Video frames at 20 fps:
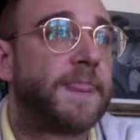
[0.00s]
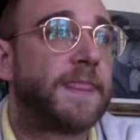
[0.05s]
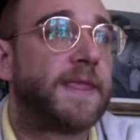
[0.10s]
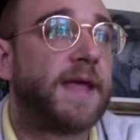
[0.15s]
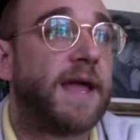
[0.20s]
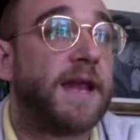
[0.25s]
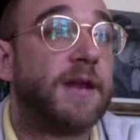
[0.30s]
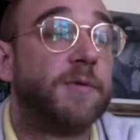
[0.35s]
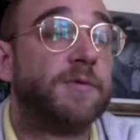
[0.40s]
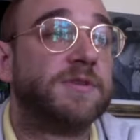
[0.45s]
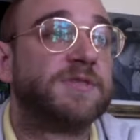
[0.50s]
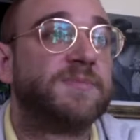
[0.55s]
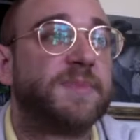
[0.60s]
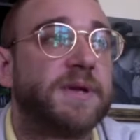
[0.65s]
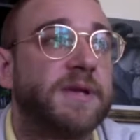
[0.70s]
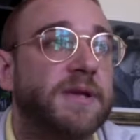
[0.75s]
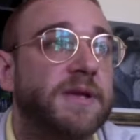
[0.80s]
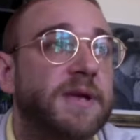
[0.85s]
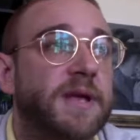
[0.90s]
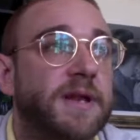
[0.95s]
it was
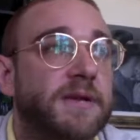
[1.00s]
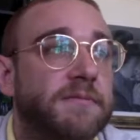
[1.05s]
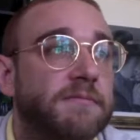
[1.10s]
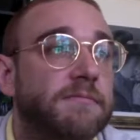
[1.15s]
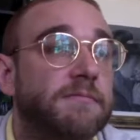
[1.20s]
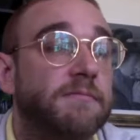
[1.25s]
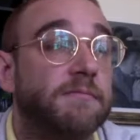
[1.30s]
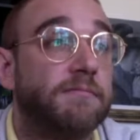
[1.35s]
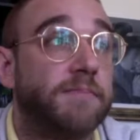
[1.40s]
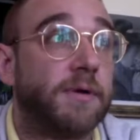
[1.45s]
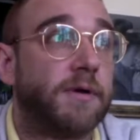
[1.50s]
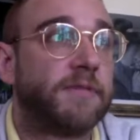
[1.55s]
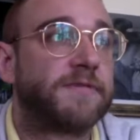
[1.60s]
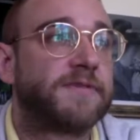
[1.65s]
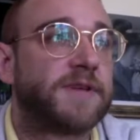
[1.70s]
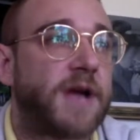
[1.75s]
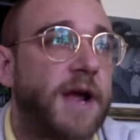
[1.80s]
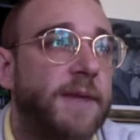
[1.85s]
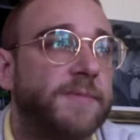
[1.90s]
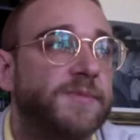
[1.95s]
and both
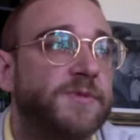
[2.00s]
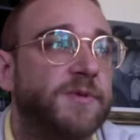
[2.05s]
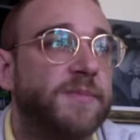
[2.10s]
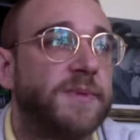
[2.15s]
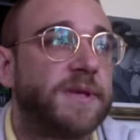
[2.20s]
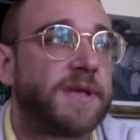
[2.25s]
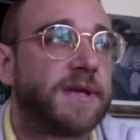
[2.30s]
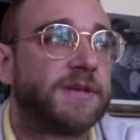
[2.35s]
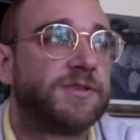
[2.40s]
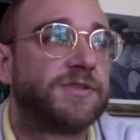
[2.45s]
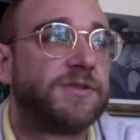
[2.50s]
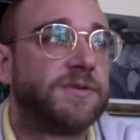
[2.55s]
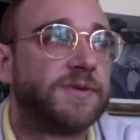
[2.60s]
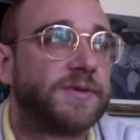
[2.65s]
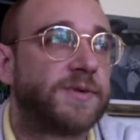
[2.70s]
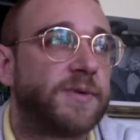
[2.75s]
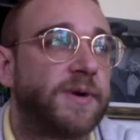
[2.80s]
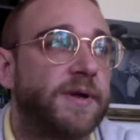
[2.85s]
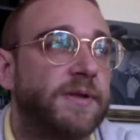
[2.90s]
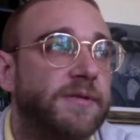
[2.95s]
times were because she was
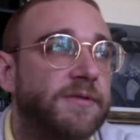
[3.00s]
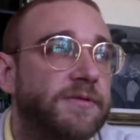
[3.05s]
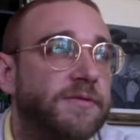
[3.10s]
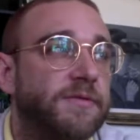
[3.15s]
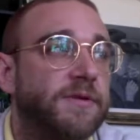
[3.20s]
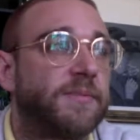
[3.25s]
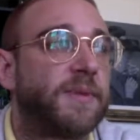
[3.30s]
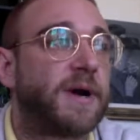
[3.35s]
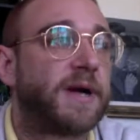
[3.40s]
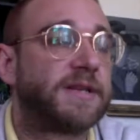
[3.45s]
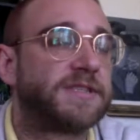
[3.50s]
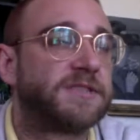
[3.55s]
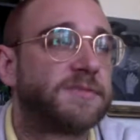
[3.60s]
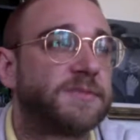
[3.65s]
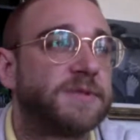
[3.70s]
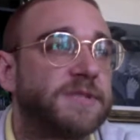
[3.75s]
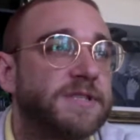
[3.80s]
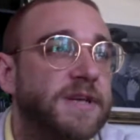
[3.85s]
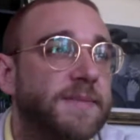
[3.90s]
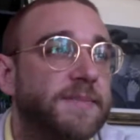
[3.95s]
going through a
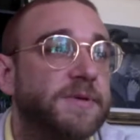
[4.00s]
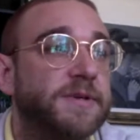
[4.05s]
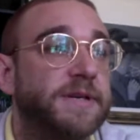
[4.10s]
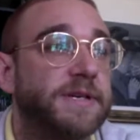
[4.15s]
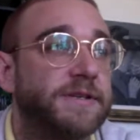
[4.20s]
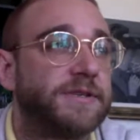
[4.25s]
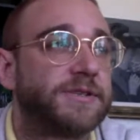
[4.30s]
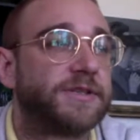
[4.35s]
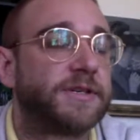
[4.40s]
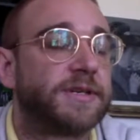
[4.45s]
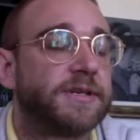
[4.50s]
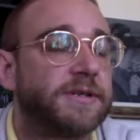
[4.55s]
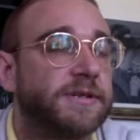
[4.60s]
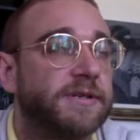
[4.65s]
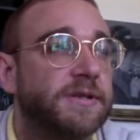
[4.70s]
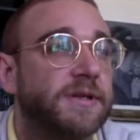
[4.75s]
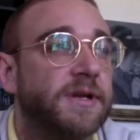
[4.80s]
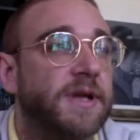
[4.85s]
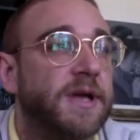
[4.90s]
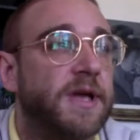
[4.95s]
possible separation,
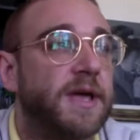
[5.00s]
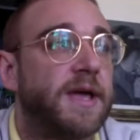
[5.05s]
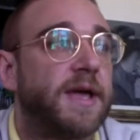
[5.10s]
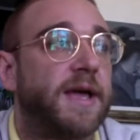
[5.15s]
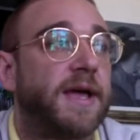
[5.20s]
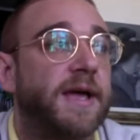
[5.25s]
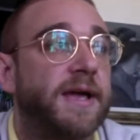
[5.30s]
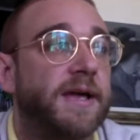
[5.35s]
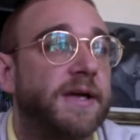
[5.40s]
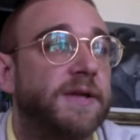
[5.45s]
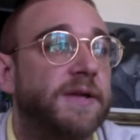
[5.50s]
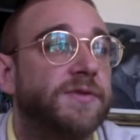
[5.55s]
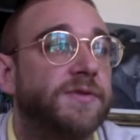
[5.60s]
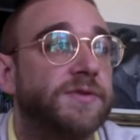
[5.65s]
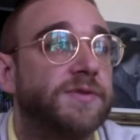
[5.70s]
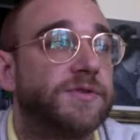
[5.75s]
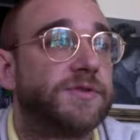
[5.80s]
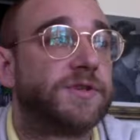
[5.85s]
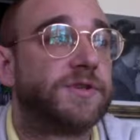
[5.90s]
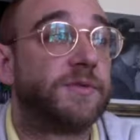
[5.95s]

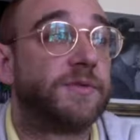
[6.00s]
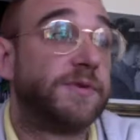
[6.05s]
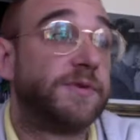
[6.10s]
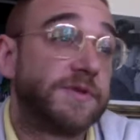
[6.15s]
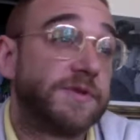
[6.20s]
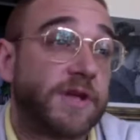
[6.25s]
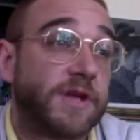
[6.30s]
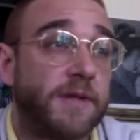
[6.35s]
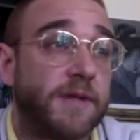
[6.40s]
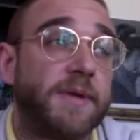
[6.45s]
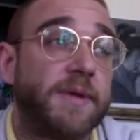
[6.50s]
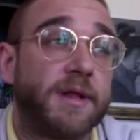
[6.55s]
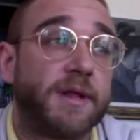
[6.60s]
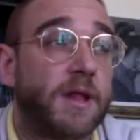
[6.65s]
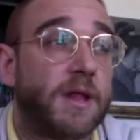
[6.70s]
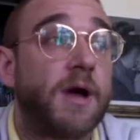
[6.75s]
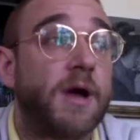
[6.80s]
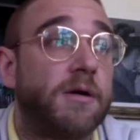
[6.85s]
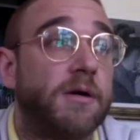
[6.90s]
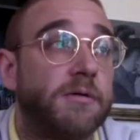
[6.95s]
and she was going to be
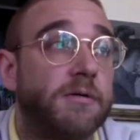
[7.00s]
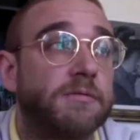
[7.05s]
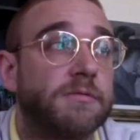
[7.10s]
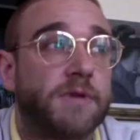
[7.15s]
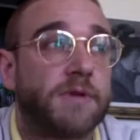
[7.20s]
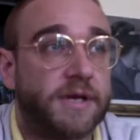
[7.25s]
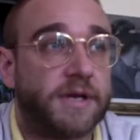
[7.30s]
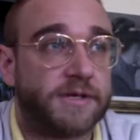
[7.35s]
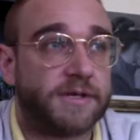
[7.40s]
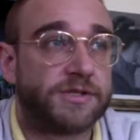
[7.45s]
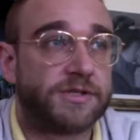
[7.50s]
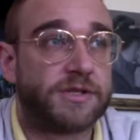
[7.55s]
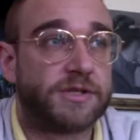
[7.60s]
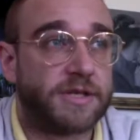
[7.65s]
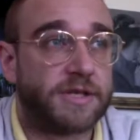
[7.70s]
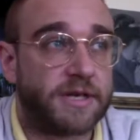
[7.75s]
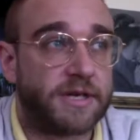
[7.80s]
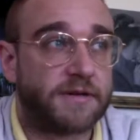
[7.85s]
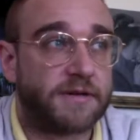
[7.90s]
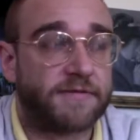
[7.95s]
alone, and she
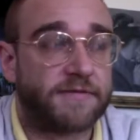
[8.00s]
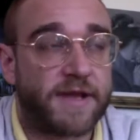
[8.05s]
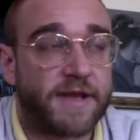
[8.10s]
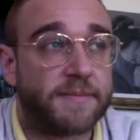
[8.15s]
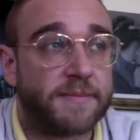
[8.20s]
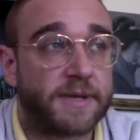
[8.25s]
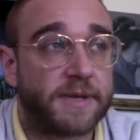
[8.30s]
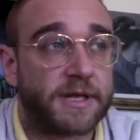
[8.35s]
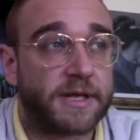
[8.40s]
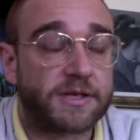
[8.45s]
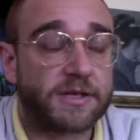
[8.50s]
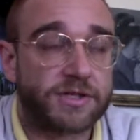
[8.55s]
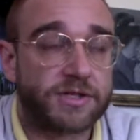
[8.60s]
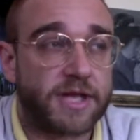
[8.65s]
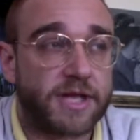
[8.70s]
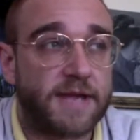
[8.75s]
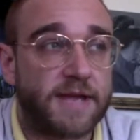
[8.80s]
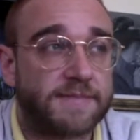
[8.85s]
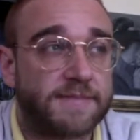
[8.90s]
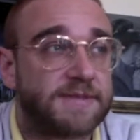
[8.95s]
needed a family, and she
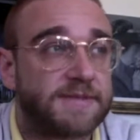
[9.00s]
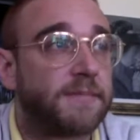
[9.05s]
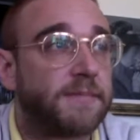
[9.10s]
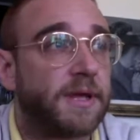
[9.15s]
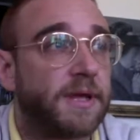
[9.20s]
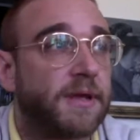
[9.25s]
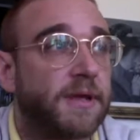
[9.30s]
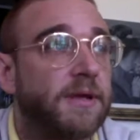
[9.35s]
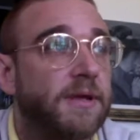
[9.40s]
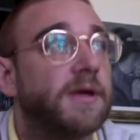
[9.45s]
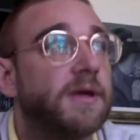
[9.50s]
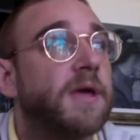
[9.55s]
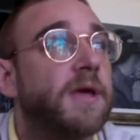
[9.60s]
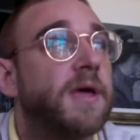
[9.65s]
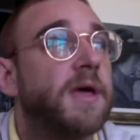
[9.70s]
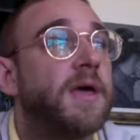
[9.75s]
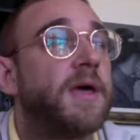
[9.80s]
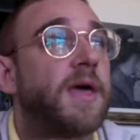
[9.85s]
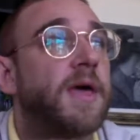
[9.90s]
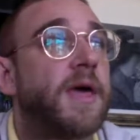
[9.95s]
came to me.
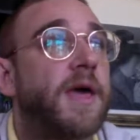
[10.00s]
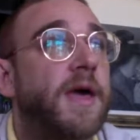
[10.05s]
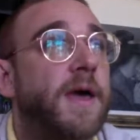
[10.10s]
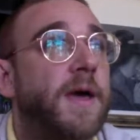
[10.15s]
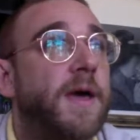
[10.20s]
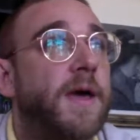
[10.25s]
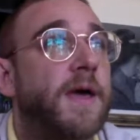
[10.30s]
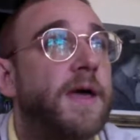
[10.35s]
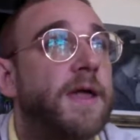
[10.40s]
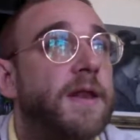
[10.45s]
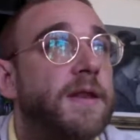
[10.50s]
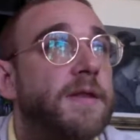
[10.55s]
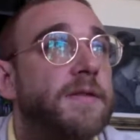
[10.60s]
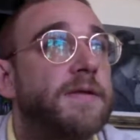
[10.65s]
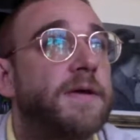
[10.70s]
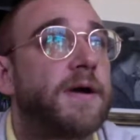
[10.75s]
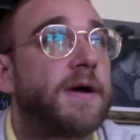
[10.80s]
And